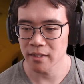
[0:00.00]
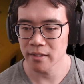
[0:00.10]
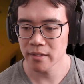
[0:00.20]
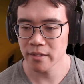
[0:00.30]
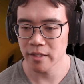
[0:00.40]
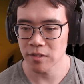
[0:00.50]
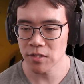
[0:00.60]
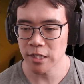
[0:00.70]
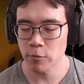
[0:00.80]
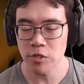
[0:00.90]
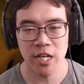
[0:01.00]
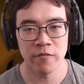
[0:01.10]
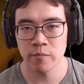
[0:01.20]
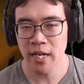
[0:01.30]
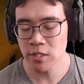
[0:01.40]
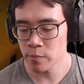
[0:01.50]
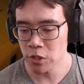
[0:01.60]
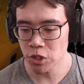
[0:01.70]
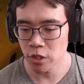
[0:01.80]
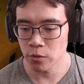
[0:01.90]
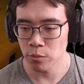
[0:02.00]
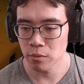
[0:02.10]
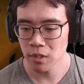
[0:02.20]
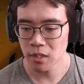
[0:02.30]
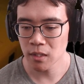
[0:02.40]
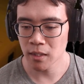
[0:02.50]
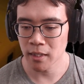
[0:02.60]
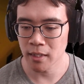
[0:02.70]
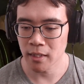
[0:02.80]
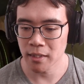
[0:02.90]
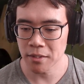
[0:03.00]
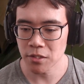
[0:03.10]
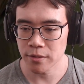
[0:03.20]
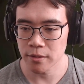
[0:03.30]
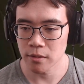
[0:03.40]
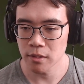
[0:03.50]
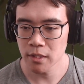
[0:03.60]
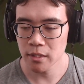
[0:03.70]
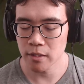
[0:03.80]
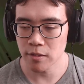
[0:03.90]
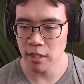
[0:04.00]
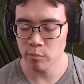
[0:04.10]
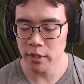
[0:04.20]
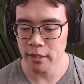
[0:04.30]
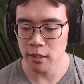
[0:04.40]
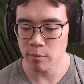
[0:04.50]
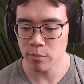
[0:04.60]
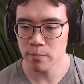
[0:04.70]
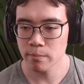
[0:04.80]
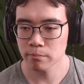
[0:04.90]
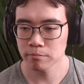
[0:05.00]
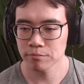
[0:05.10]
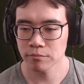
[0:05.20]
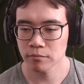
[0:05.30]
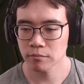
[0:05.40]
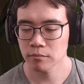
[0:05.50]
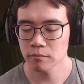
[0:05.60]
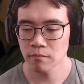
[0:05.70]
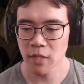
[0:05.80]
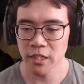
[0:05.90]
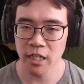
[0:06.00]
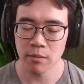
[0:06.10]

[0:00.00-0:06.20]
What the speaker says: things here, which hasn't been shown until this gameplay clip. Again,